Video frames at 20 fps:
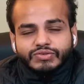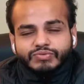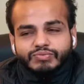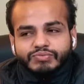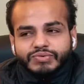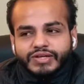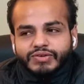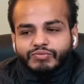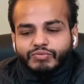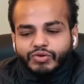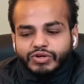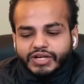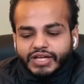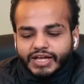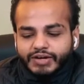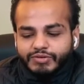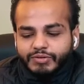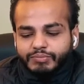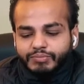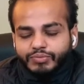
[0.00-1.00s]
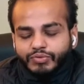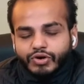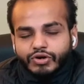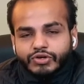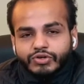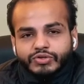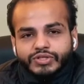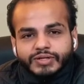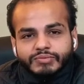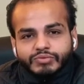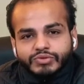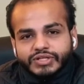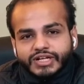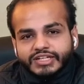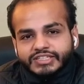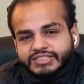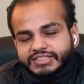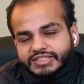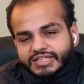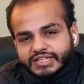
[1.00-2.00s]
like whatever brought to them to that
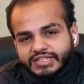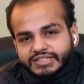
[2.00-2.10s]
stage.